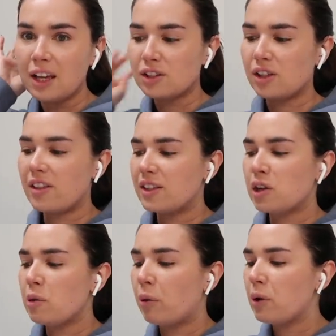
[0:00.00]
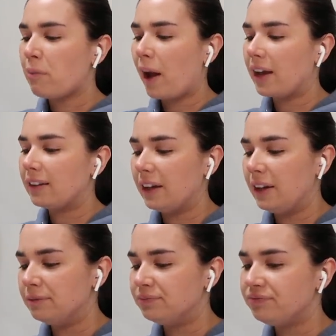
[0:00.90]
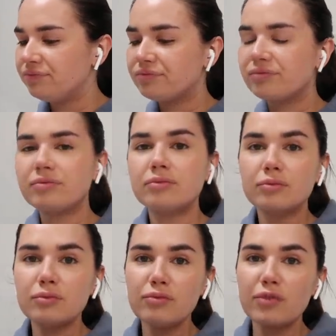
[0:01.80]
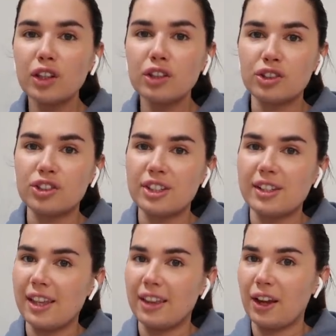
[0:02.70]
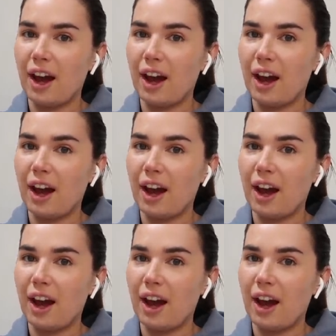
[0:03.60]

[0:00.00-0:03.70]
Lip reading: So there's no point buying them just to say that you